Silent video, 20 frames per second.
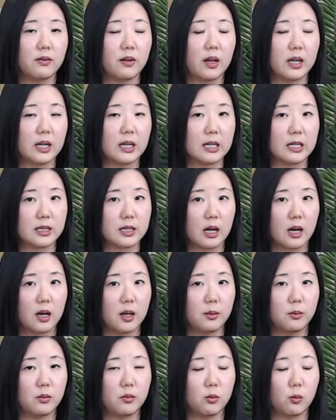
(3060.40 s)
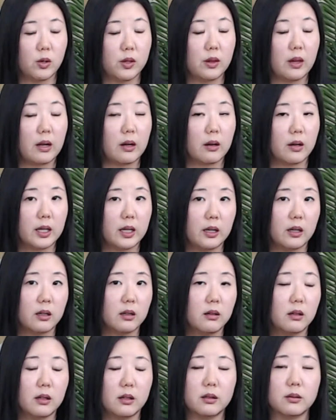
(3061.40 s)
at any time when they are here
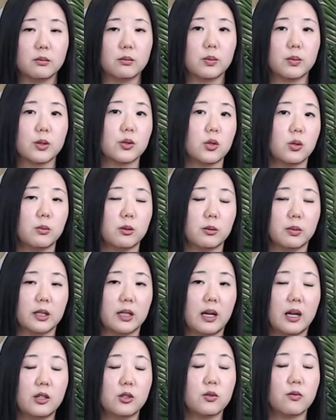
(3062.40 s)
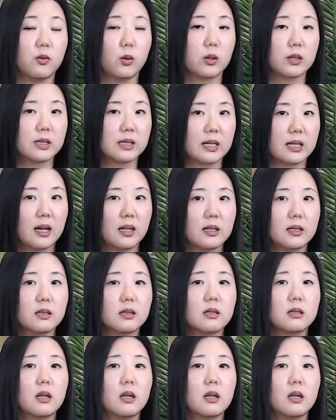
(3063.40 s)
in presumably H4 status,